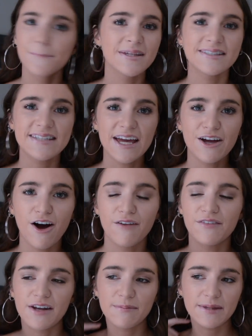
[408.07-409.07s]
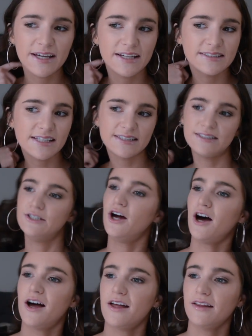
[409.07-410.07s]
stay confident, because it's
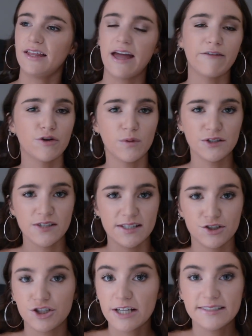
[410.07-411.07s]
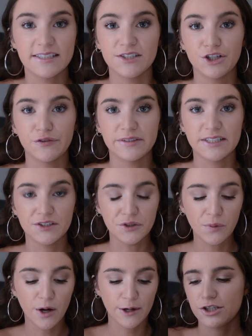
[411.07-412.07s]
not like everyone's just as nervous as
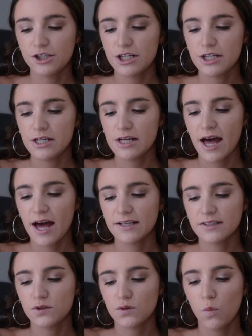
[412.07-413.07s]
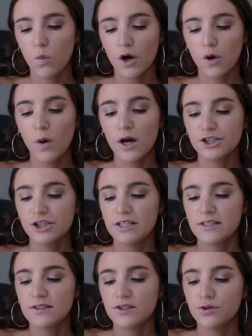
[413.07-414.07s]
you are. She asked what
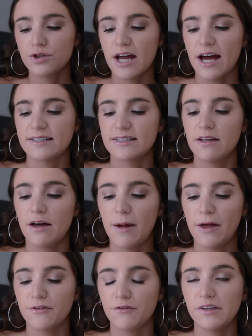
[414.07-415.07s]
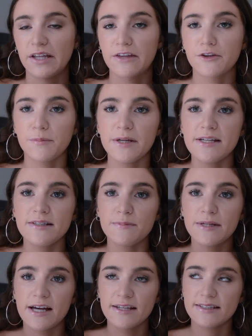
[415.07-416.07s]
questions you could ask about the philanthropies,
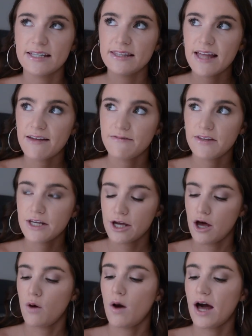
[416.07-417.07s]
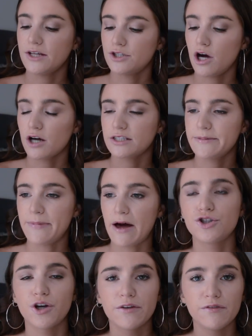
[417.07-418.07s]
because in that video I talked
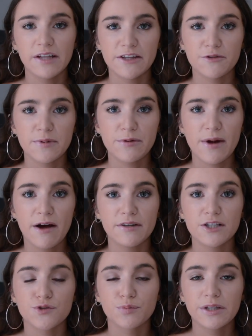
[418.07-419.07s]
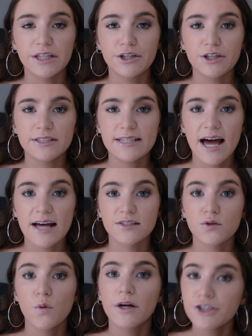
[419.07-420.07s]
about during philanthropy round, it's really good to
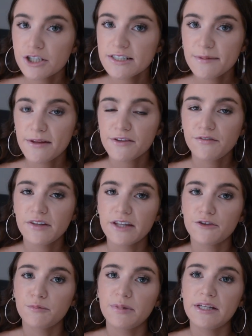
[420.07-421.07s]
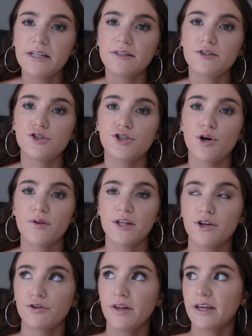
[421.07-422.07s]
ask questions about the philanthropy to show
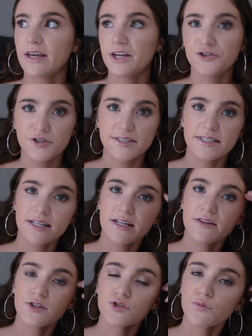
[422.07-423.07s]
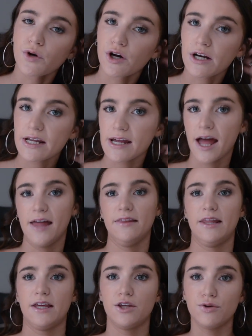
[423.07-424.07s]
you're like interested in the sorority
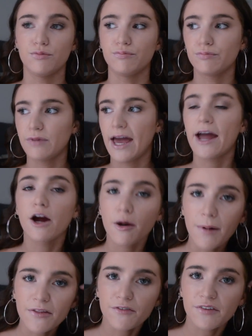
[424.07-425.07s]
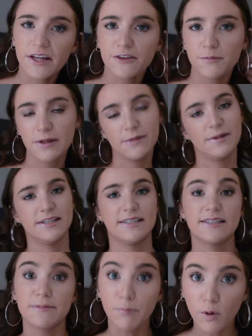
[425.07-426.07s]
and like you care about the philanthropy, because
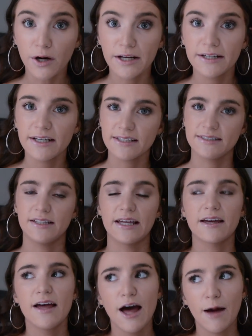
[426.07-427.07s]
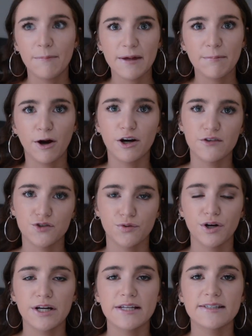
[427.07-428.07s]
that's important. It's like a big part of
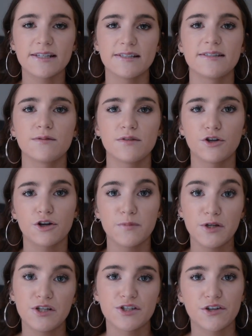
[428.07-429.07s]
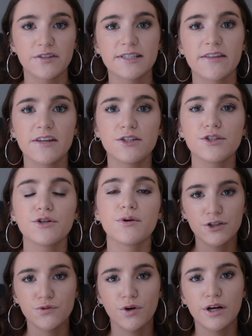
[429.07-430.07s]
sororities is their community service that they
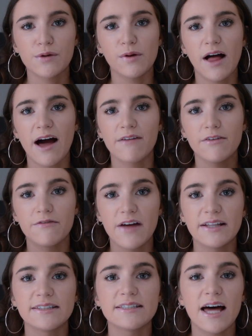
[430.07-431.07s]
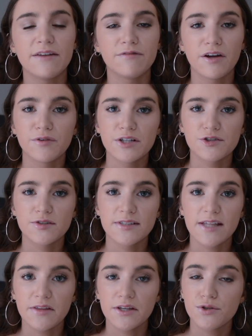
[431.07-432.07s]
do. Sorority will have events and fundraisers
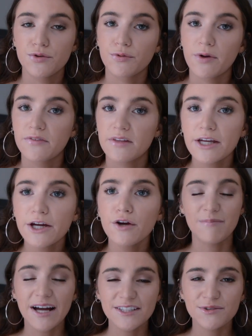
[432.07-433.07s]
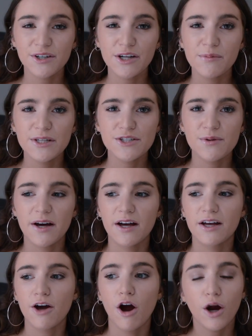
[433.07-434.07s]
that they do throughout the year. My sorority, we do
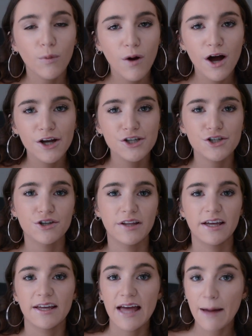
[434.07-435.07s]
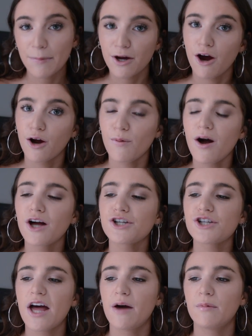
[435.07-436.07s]
a car wash, like a Kappa car
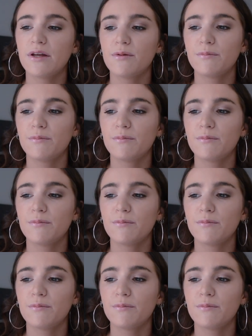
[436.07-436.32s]
wash, and we